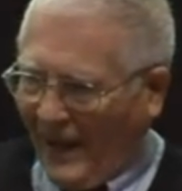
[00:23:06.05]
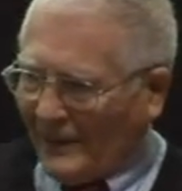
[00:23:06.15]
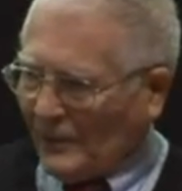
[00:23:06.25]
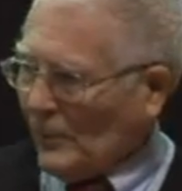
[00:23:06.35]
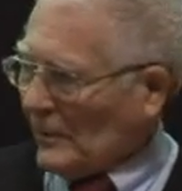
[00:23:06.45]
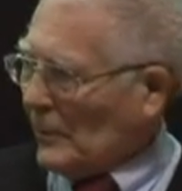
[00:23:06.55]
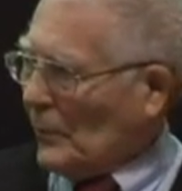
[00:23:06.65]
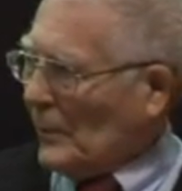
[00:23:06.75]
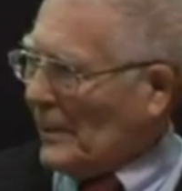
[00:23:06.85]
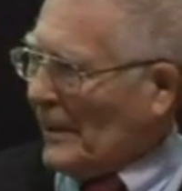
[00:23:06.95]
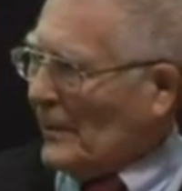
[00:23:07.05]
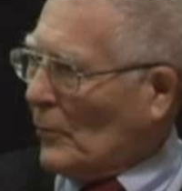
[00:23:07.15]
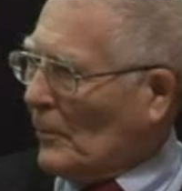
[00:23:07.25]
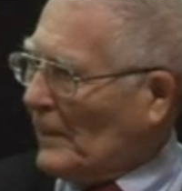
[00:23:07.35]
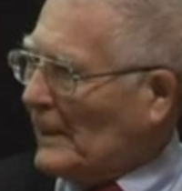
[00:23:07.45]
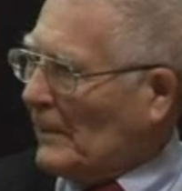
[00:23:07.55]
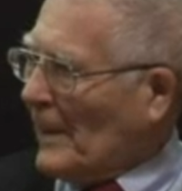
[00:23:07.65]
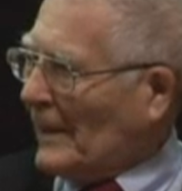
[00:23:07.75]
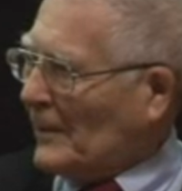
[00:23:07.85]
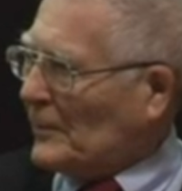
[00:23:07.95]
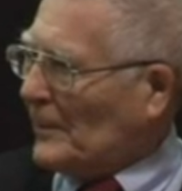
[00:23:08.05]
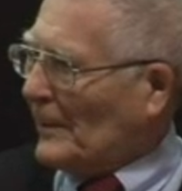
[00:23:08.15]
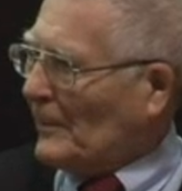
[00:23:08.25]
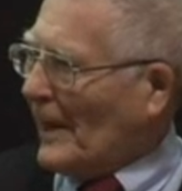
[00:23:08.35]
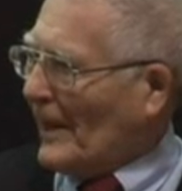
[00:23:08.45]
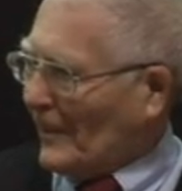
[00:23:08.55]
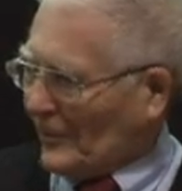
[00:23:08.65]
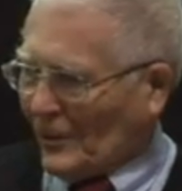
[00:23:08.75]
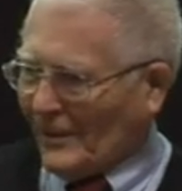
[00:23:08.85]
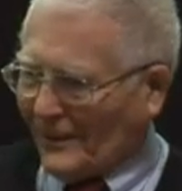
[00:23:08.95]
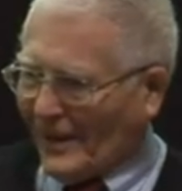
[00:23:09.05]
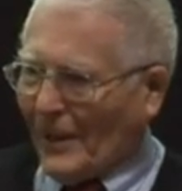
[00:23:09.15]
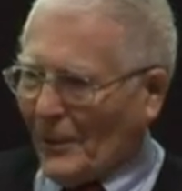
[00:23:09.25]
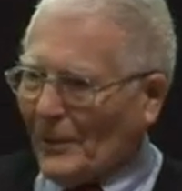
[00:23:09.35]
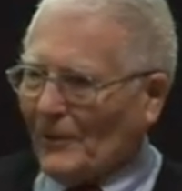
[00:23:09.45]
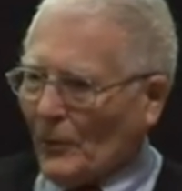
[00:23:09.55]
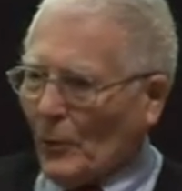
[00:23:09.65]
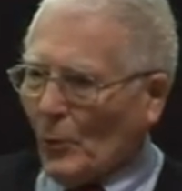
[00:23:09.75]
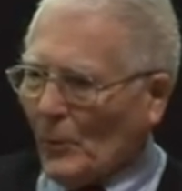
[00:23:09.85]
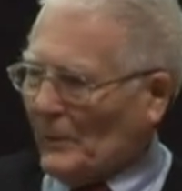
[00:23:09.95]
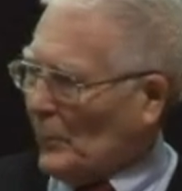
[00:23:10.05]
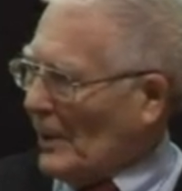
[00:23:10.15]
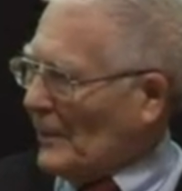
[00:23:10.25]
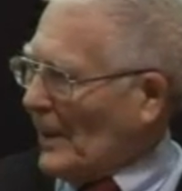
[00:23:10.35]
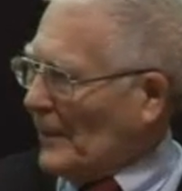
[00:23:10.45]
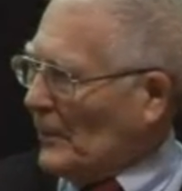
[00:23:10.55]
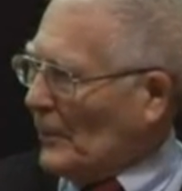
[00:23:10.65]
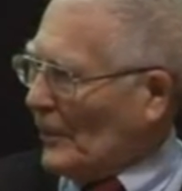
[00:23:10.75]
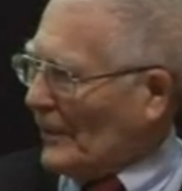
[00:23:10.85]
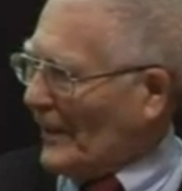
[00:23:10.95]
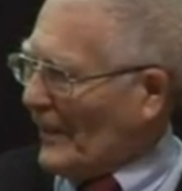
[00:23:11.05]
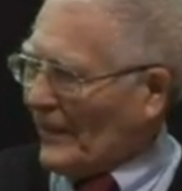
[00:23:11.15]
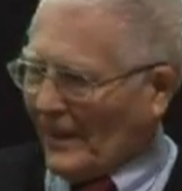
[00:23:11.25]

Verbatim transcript: I talked to what I call middle management biologists, who always work by the book.